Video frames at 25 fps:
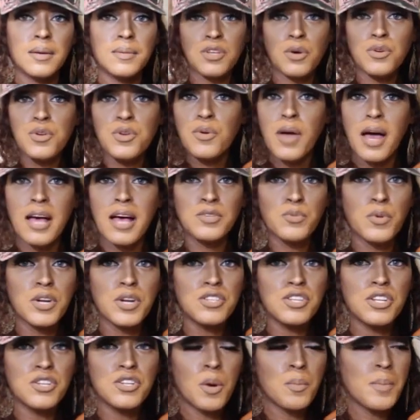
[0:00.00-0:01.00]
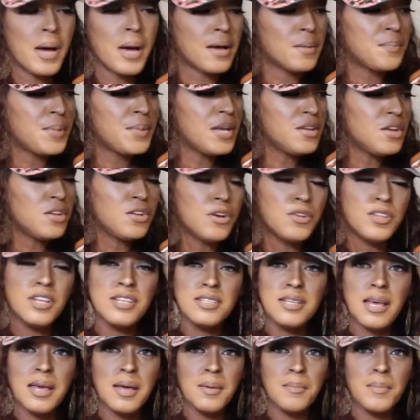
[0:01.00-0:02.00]
So you guys wanted to know my opinion on
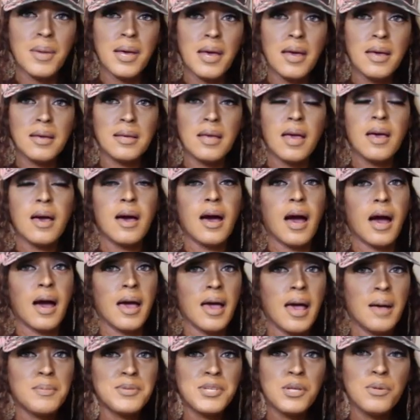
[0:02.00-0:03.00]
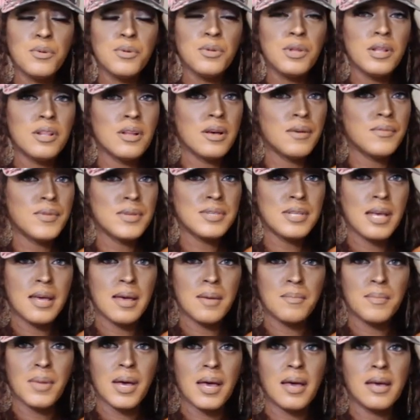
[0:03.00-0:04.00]
this handbag. I absolutely love this
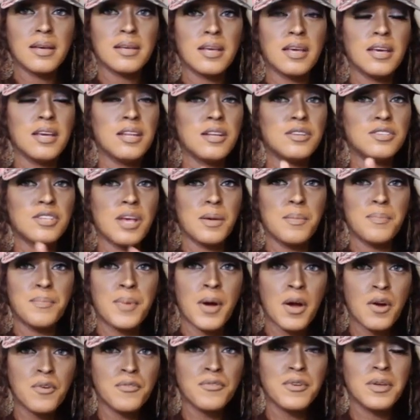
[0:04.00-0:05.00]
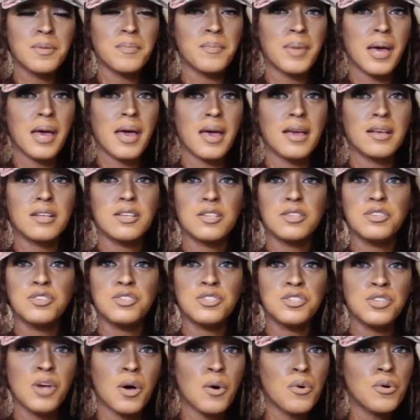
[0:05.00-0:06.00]
handbag. It is a perfect bag,
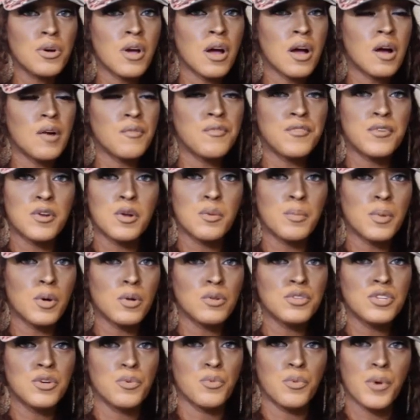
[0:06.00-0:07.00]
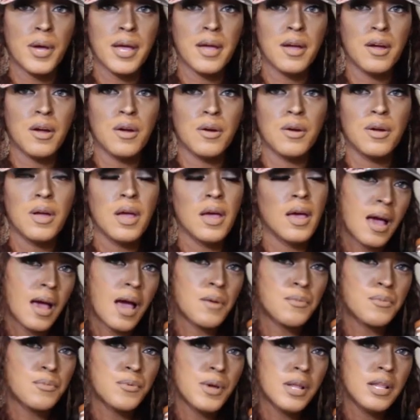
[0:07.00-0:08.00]
so comfortable to wear.
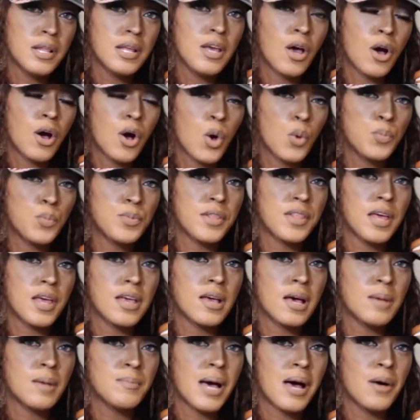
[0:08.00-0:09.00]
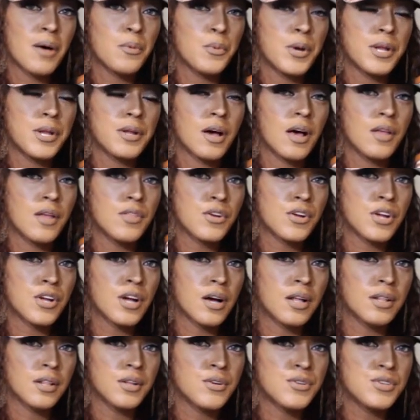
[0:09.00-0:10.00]
I really hope that they come out with other
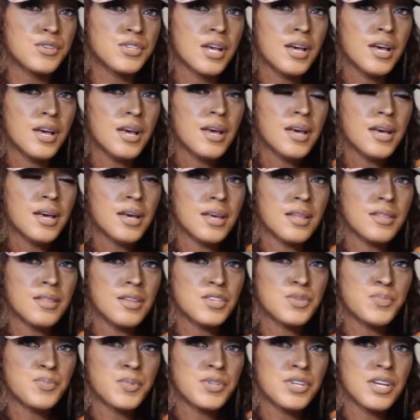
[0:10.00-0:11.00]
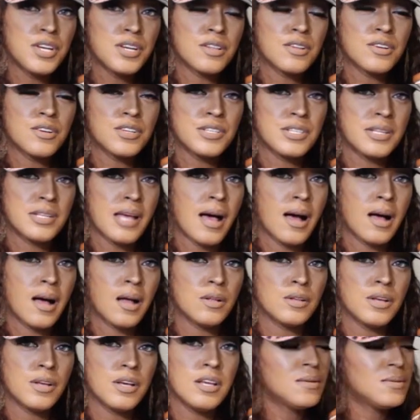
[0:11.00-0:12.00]
colors in this particular
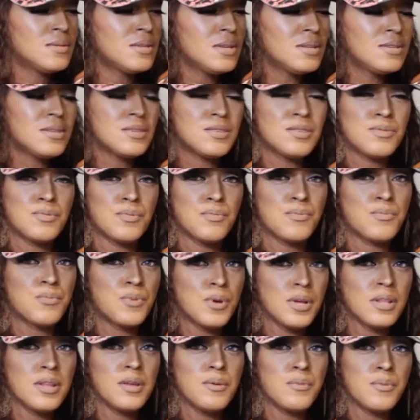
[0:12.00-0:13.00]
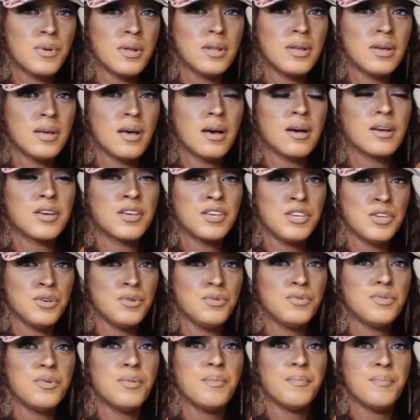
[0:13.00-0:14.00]
style. This is really, really a
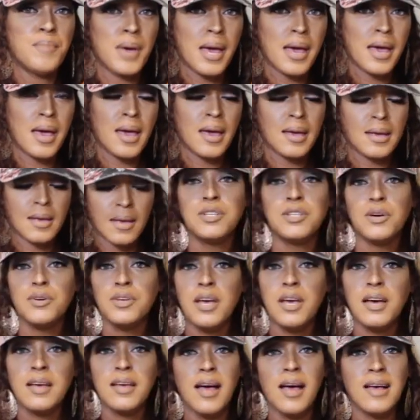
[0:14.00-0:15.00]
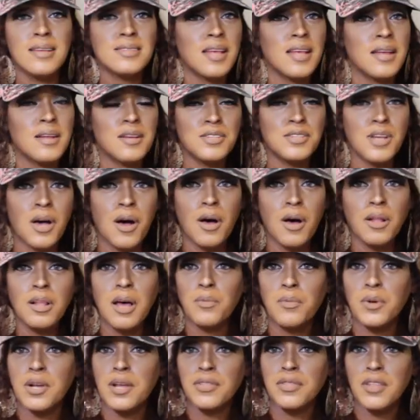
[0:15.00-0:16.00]
cute bag. So yeah, guys, that is all.
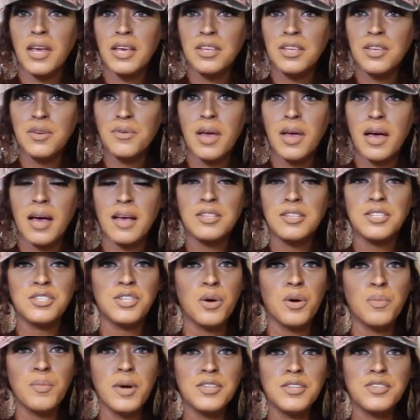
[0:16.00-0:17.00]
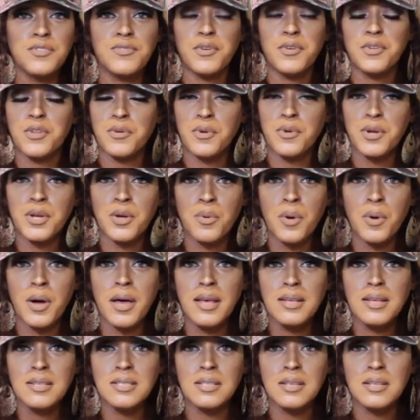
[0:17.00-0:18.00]
I want to thank you guys so much for the
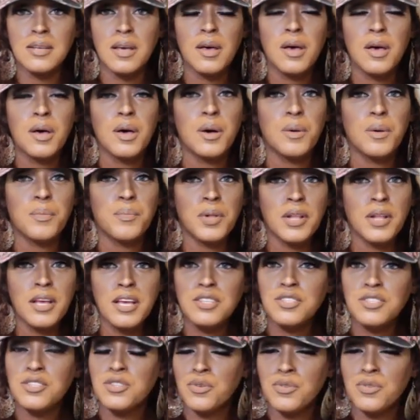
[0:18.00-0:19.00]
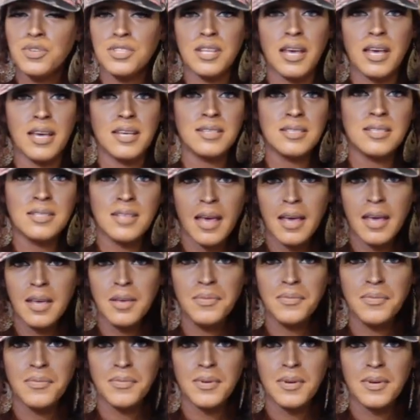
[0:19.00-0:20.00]
request. Please do stay
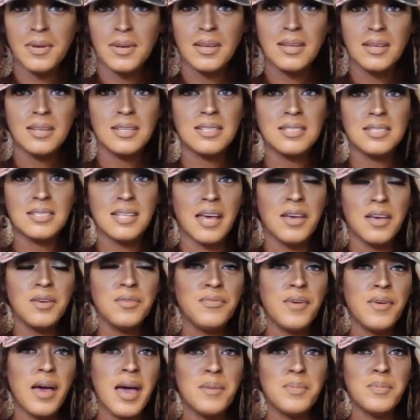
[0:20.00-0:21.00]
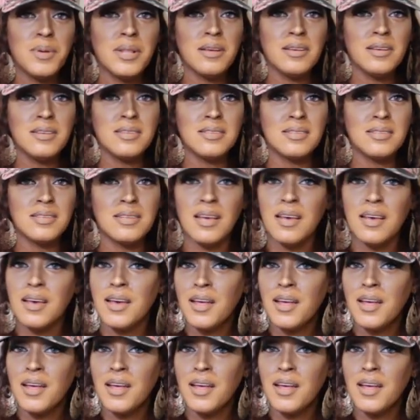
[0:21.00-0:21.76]
safe, stay fabulous.